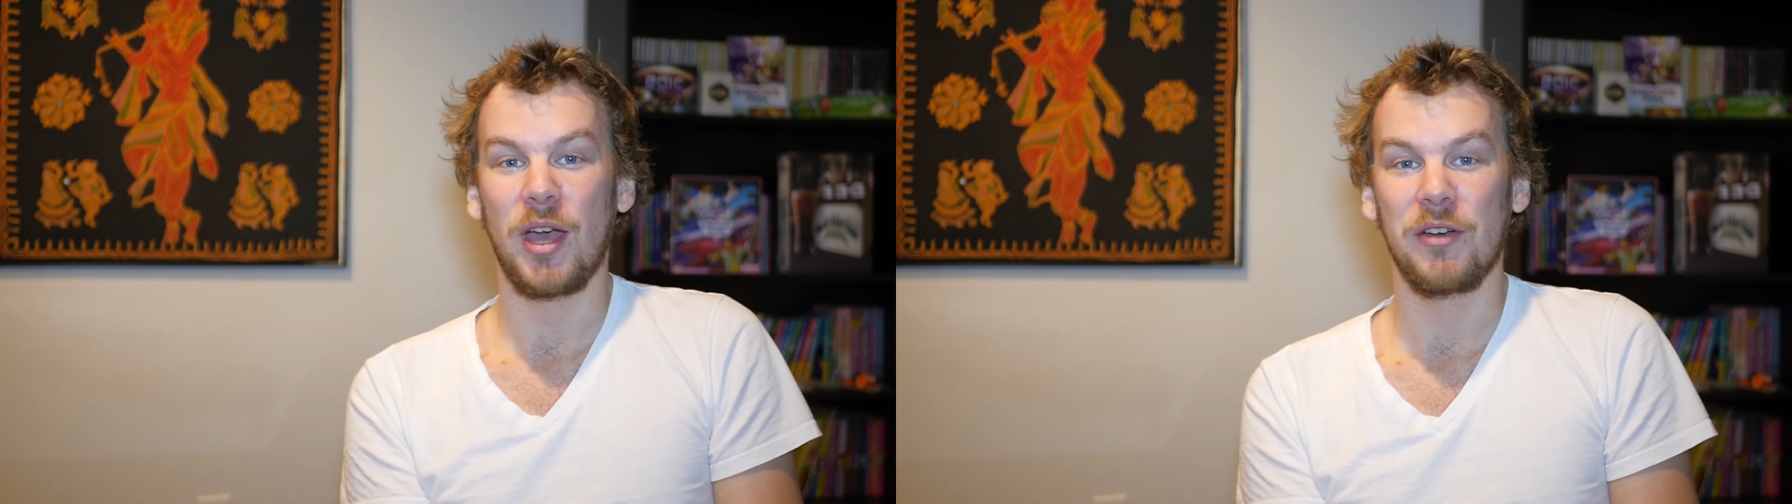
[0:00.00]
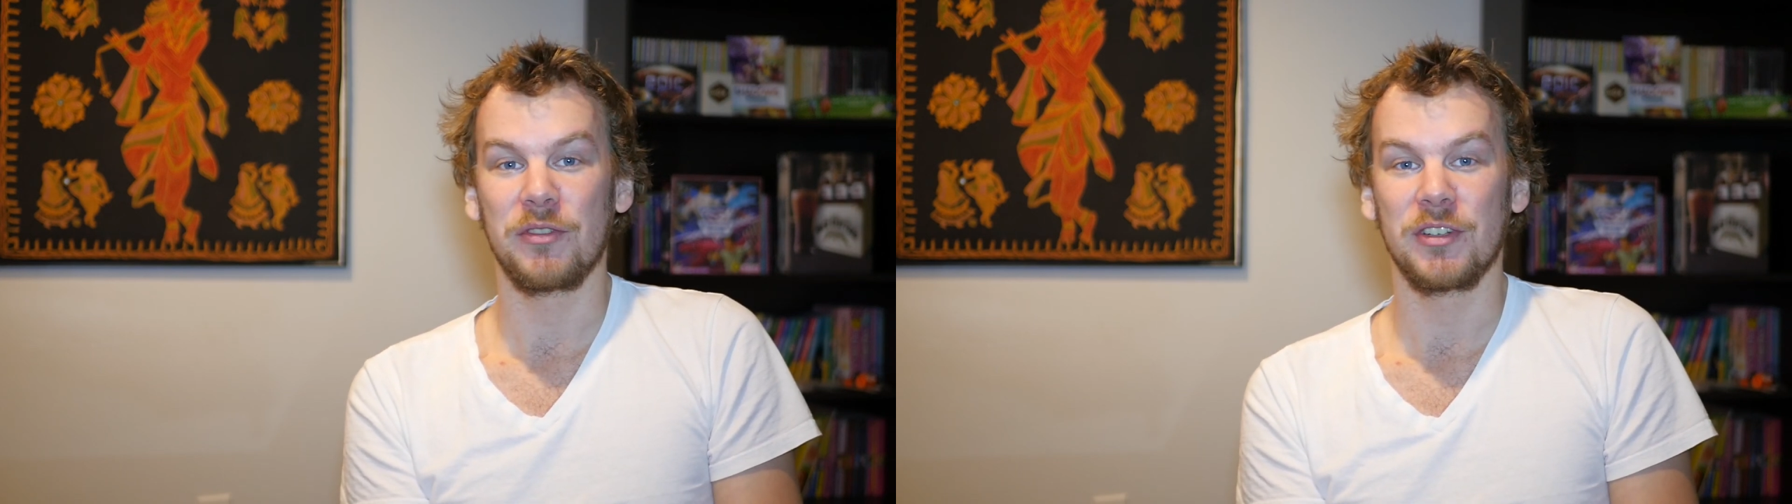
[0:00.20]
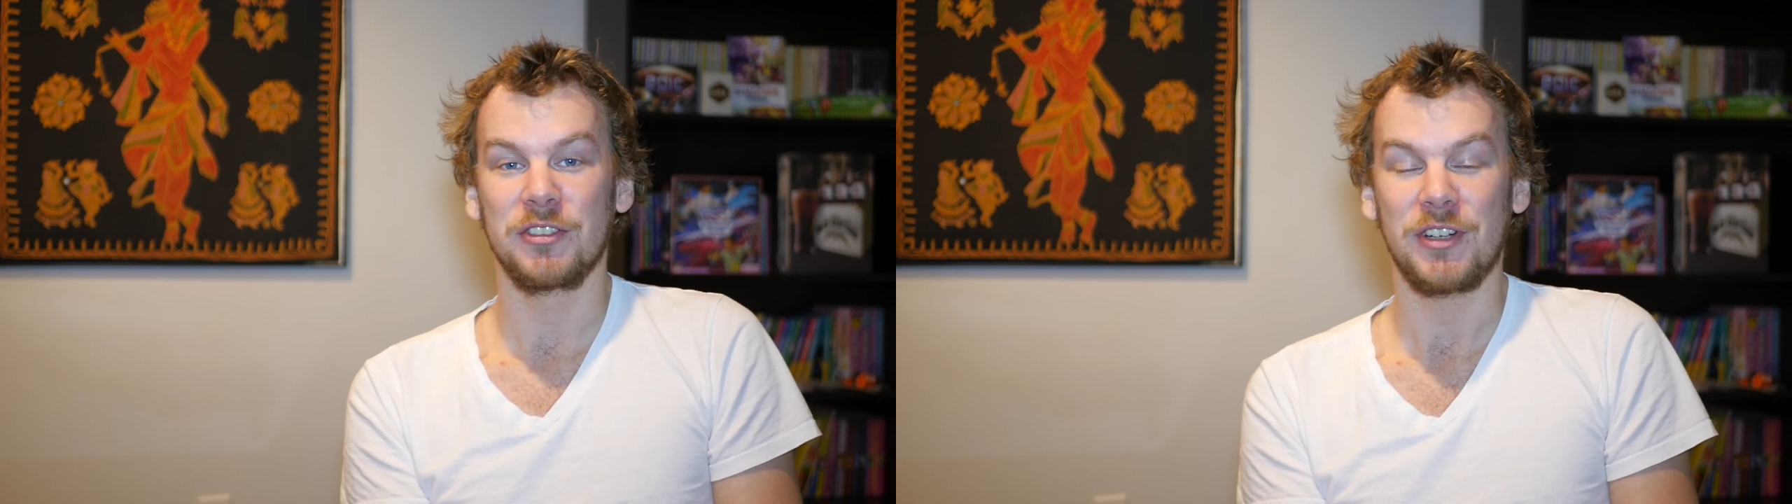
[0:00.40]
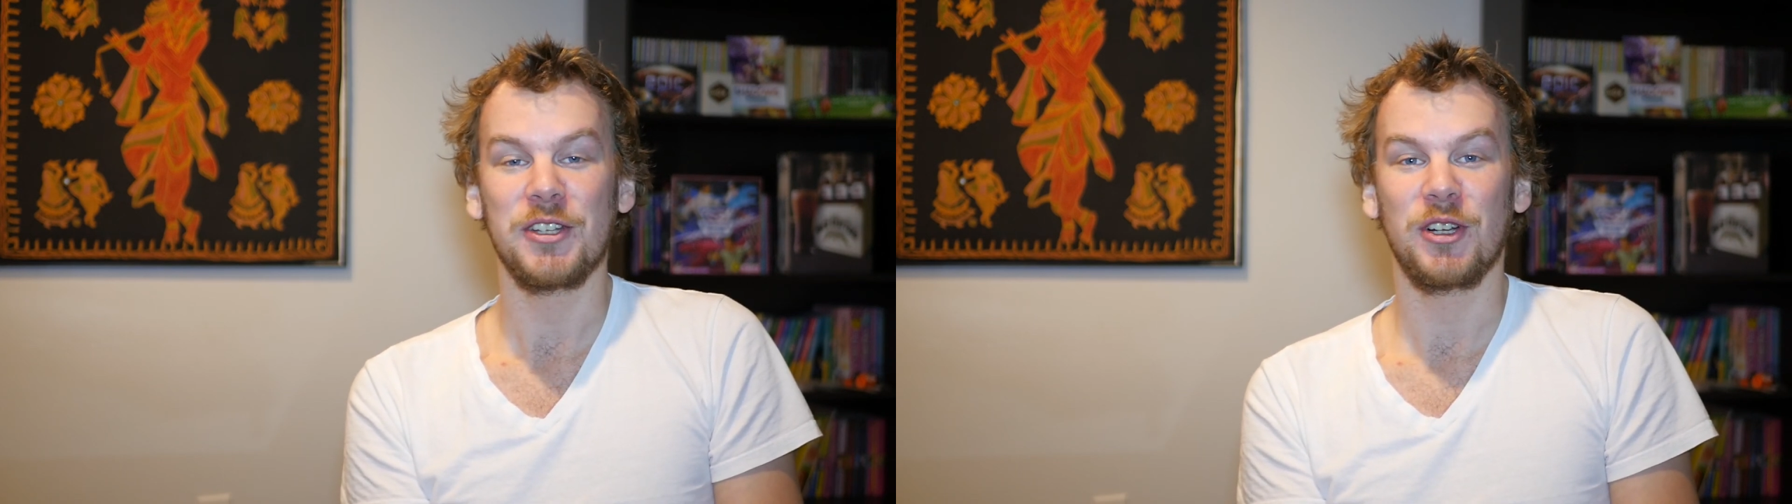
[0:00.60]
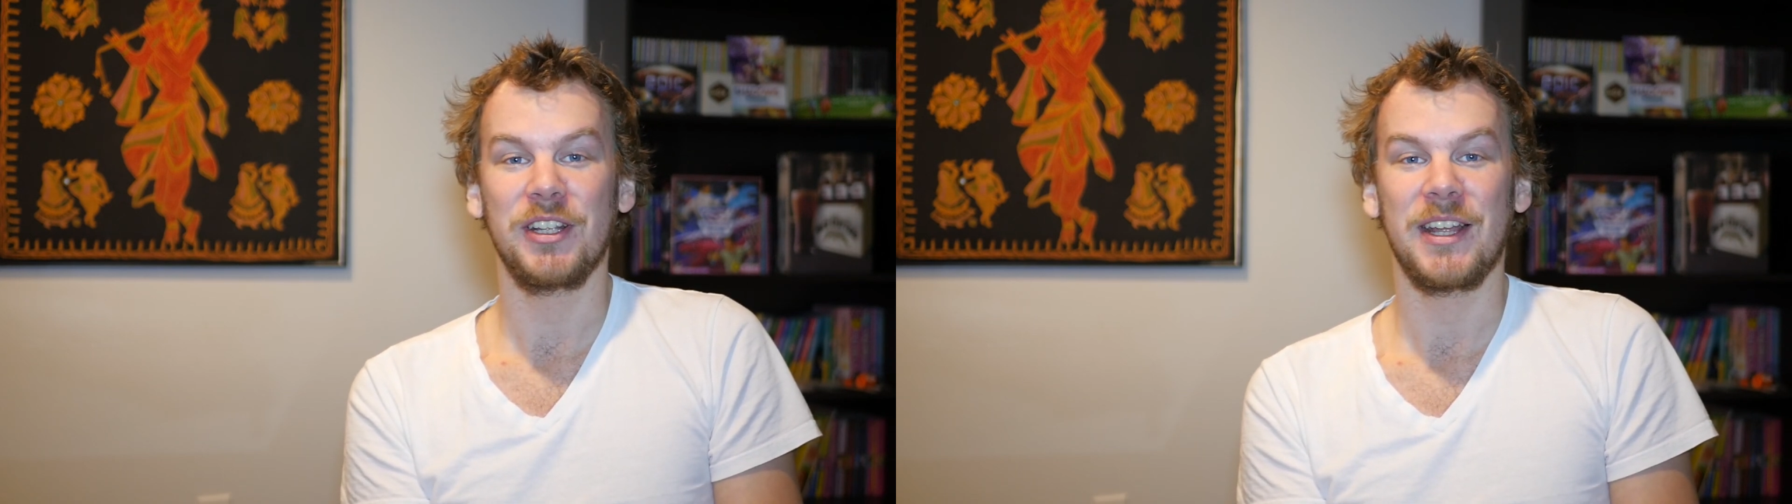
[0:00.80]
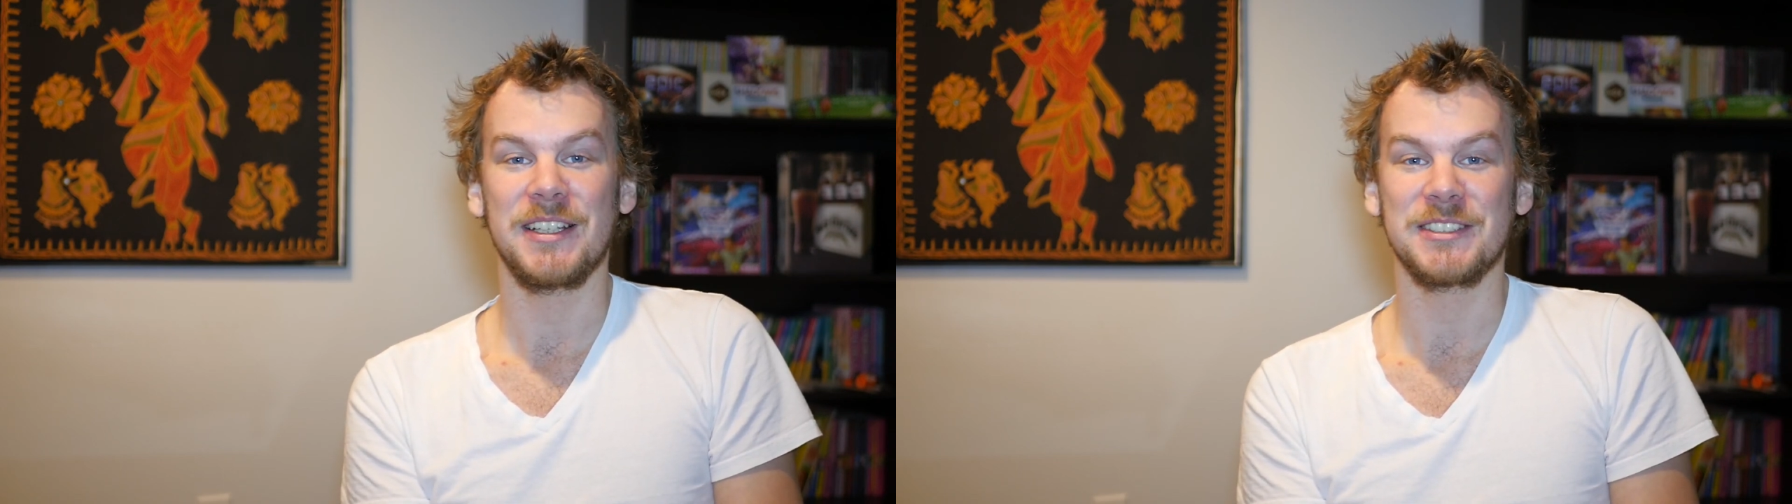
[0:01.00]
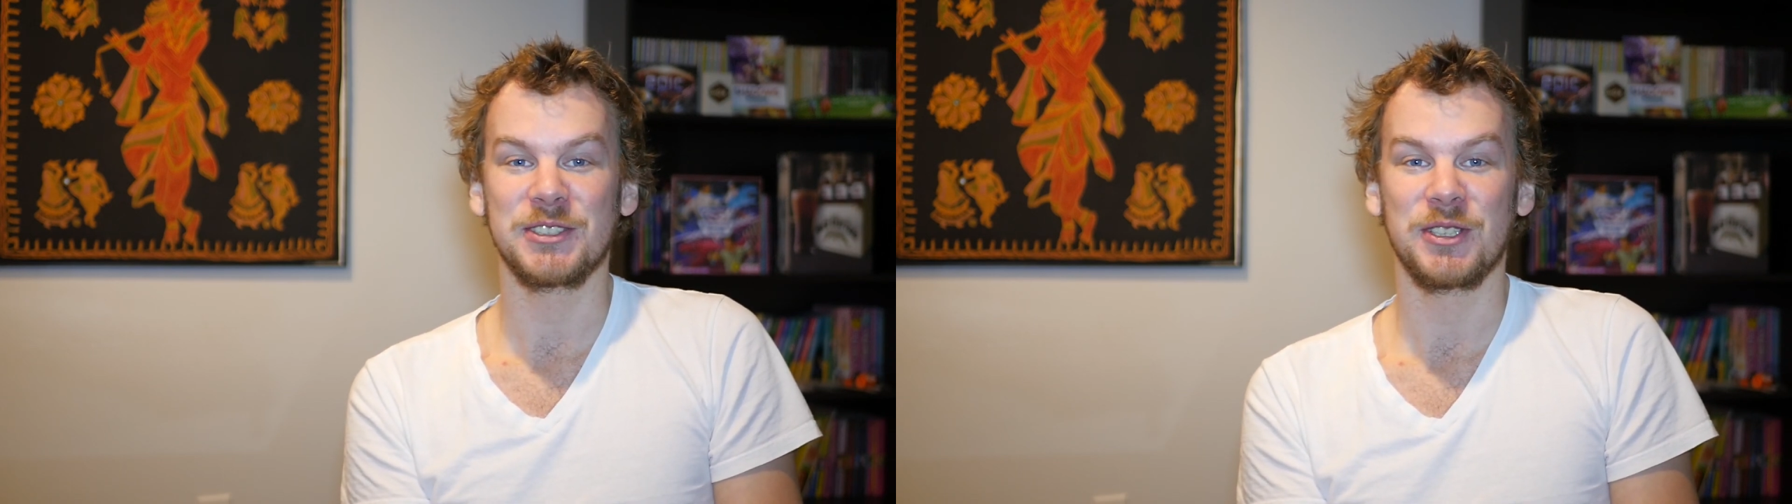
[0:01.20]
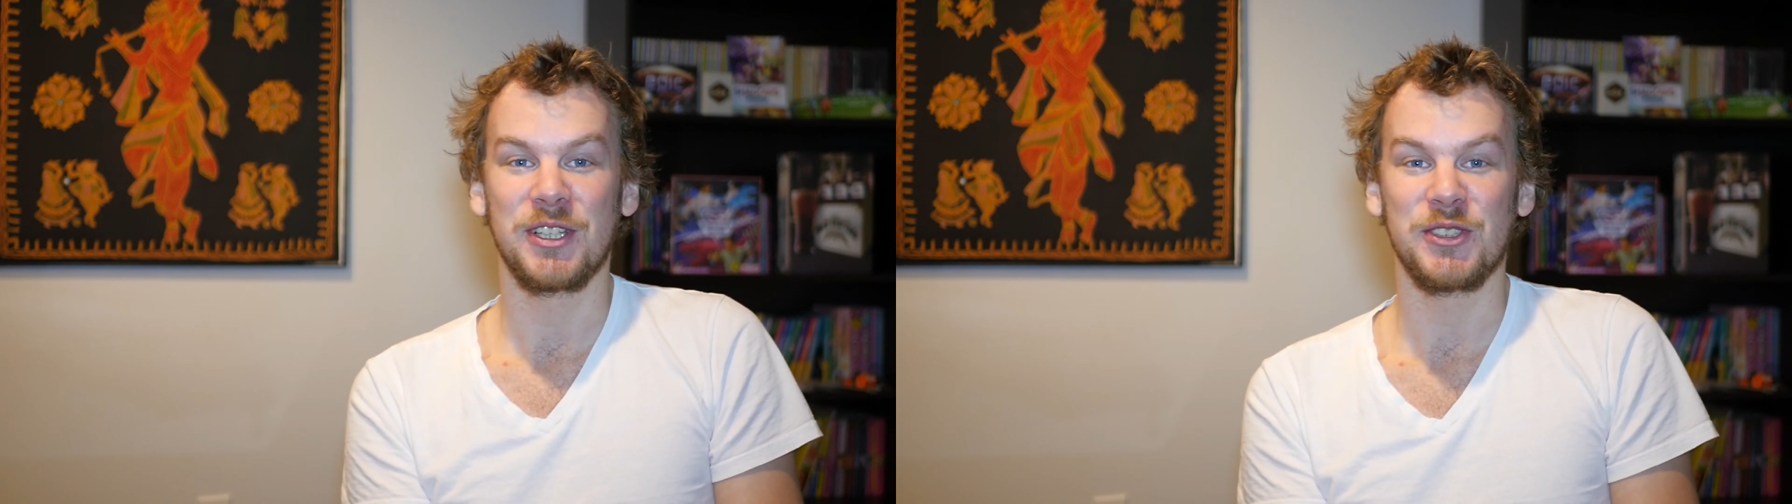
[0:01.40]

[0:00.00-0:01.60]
have great holidays.